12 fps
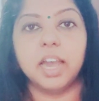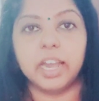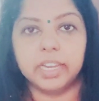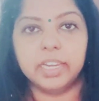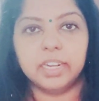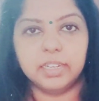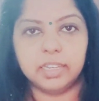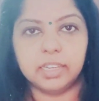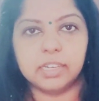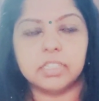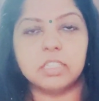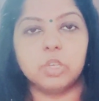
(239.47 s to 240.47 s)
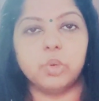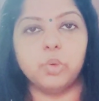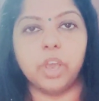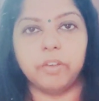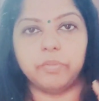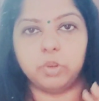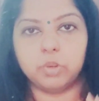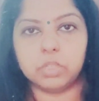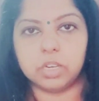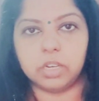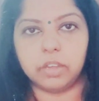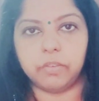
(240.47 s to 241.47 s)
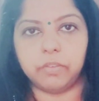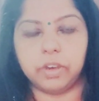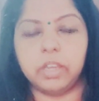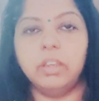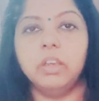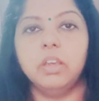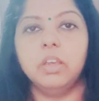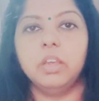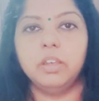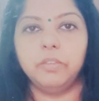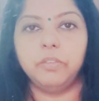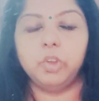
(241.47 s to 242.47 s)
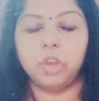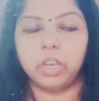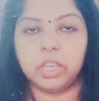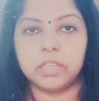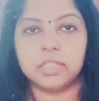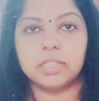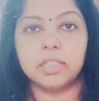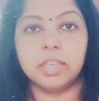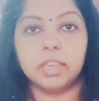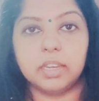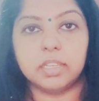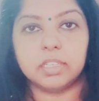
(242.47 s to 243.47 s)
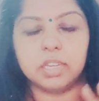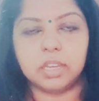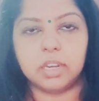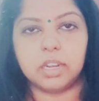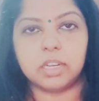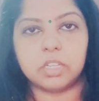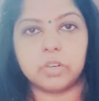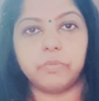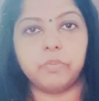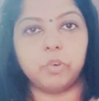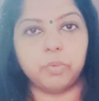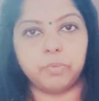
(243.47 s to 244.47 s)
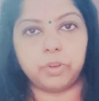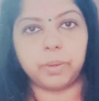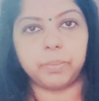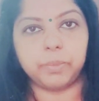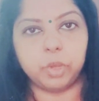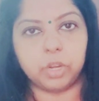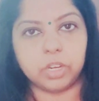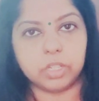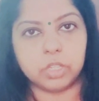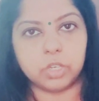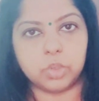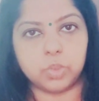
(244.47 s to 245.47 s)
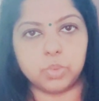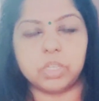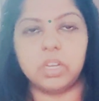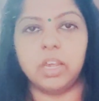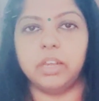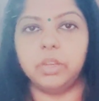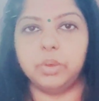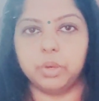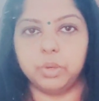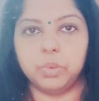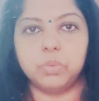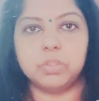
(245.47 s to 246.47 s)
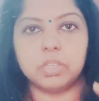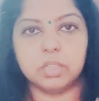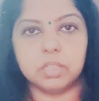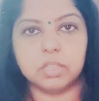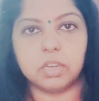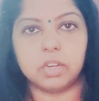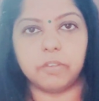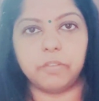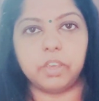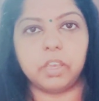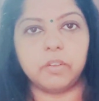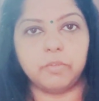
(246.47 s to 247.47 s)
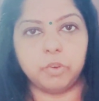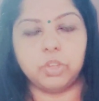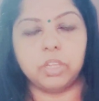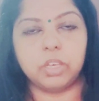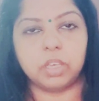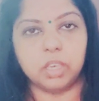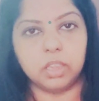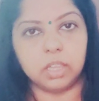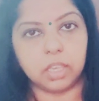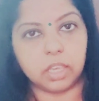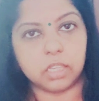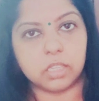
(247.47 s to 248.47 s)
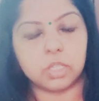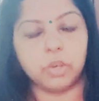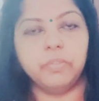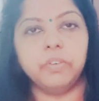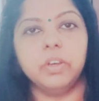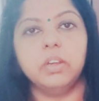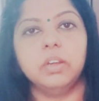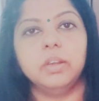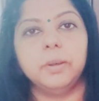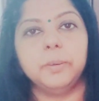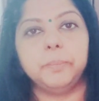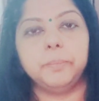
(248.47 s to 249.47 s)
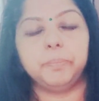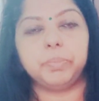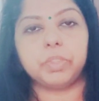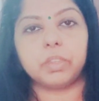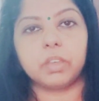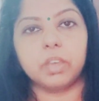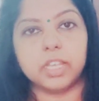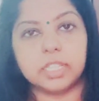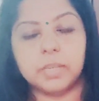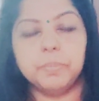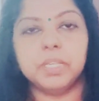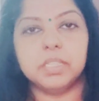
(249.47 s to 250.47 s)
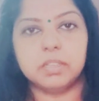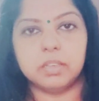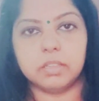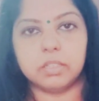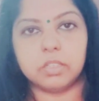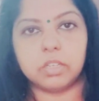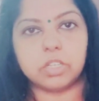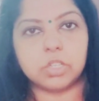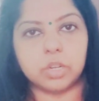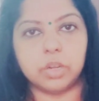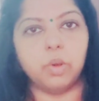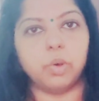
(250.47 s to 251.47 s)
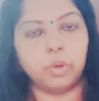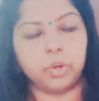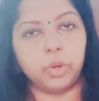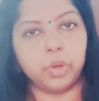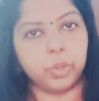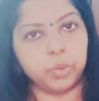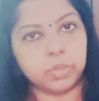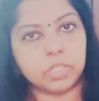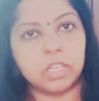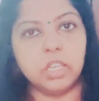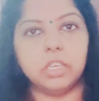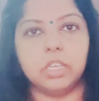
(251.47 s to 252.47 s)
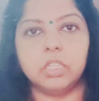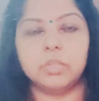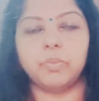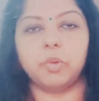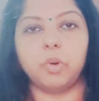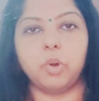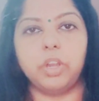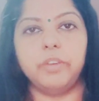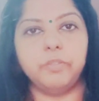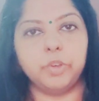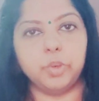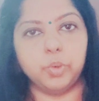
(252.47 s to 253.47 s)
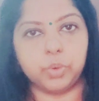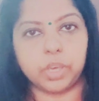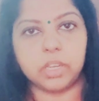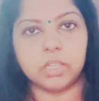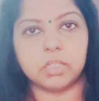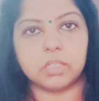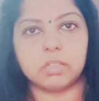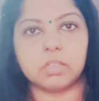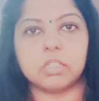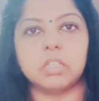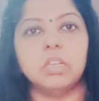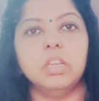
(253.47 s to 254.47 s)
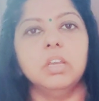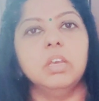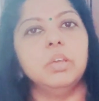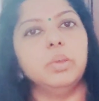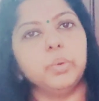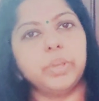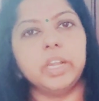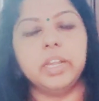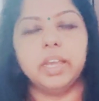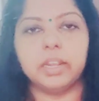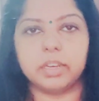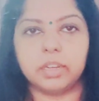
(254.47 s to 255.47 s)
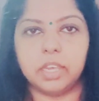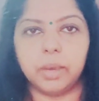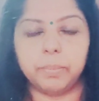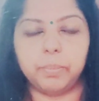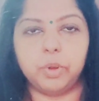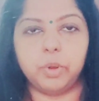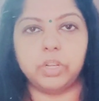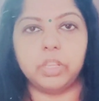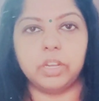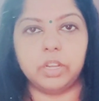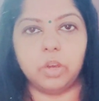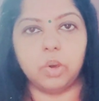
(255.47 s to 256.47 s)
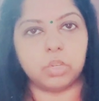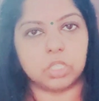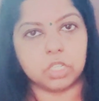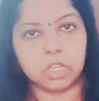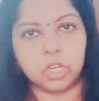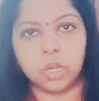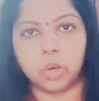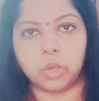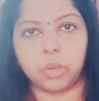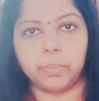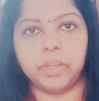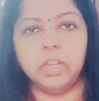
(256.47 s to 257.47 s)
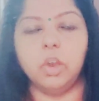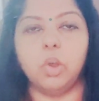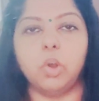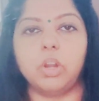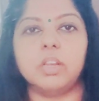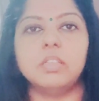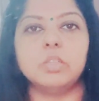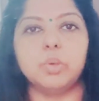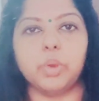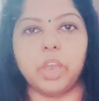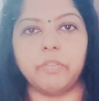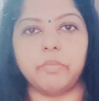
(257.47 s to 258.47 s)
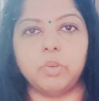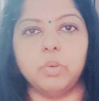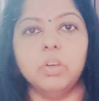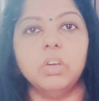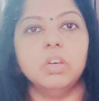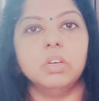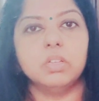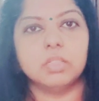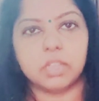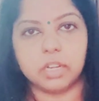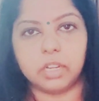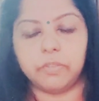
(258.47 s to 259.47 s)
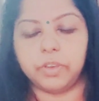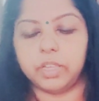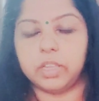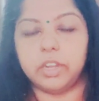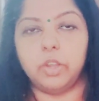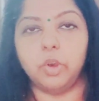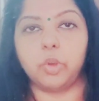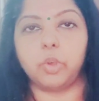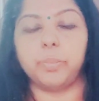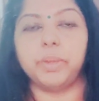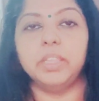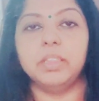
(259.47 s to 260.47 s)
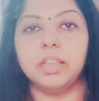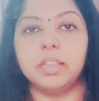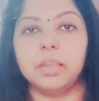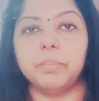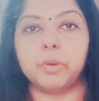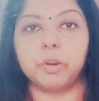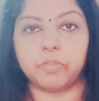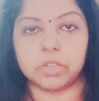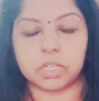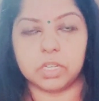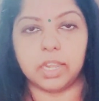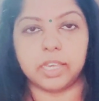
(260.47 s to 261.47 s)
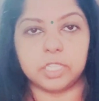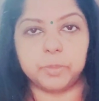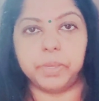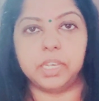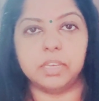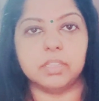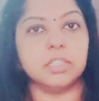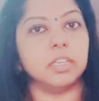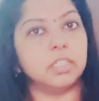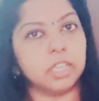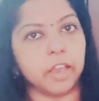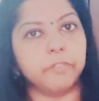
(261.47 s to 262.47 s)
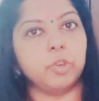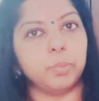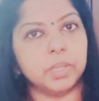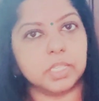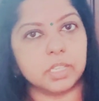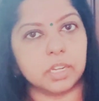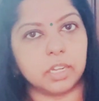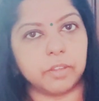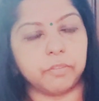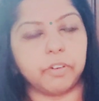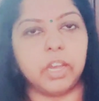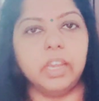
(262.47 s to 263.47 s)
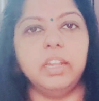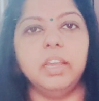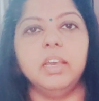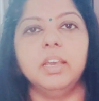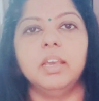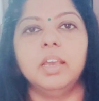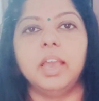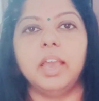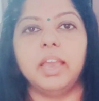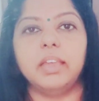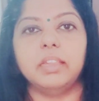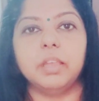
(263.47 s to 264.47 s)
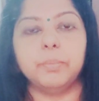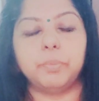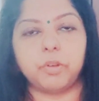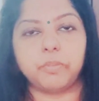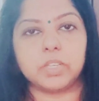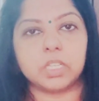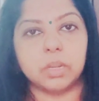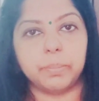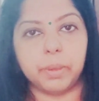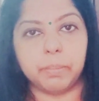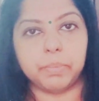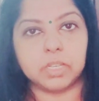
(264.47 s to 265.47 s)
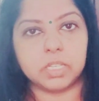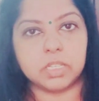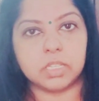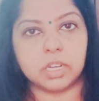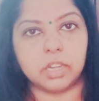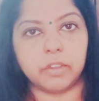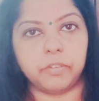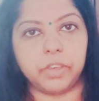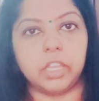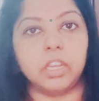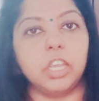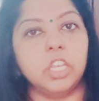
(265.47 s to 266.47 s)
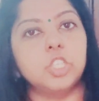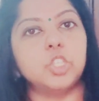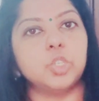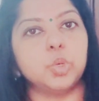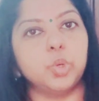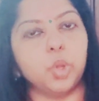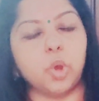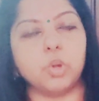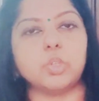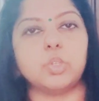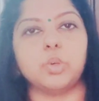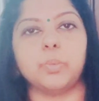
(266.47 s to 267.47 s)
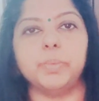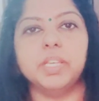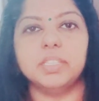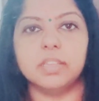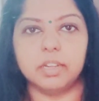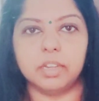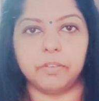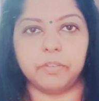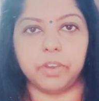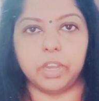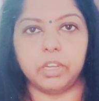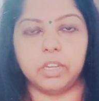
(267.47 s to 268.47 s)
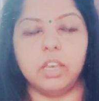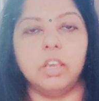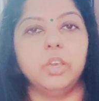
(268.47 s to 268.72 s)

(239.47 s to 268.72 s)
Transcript: IELTS, you have to certify. If you are getting English declaration form from your institution and you are using this certificate for in the case of Hcpc registration, or you are using it is only for UK registration, you can directly upload that original document, or else you have to certify that document. Then the professional experience, it have to be certified, and the professional membership certificate, it should also be certified.